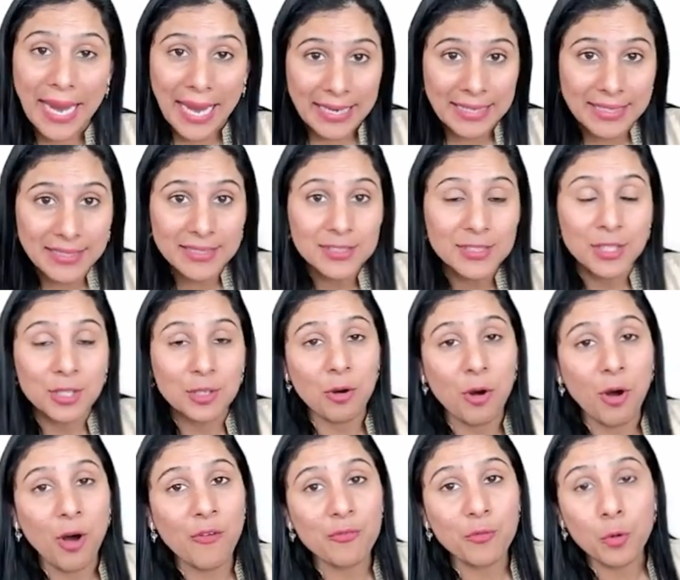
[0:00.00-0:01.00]
end
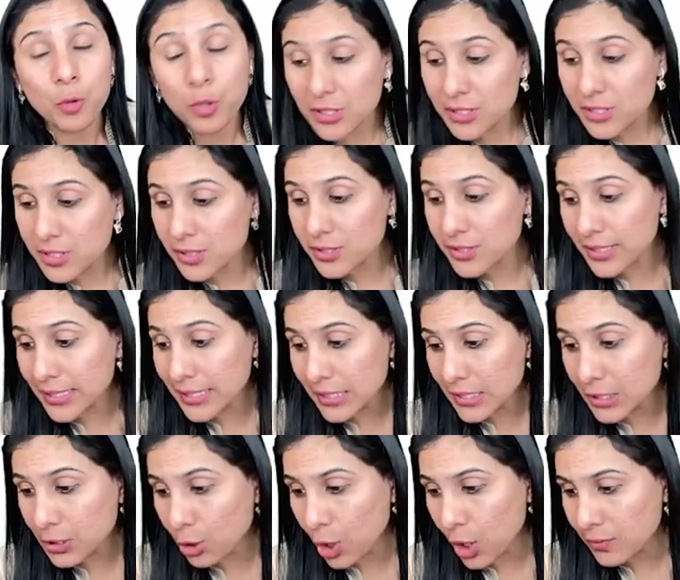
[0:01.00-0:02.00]
of oral surgery
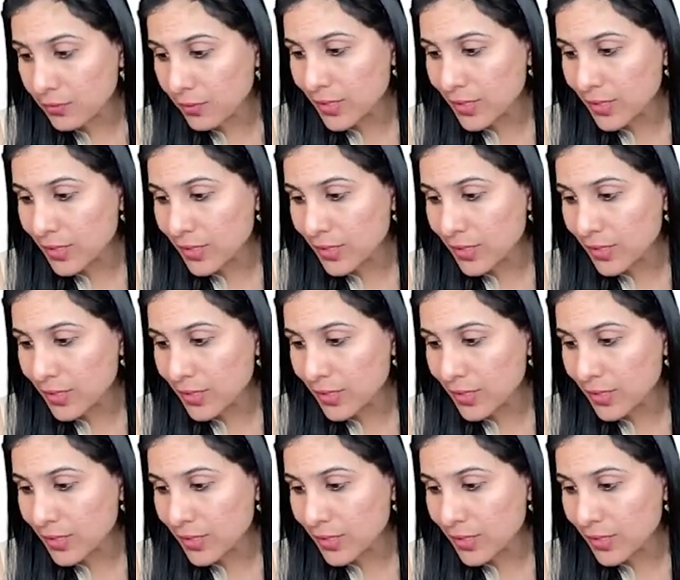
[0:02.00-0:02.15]
recall.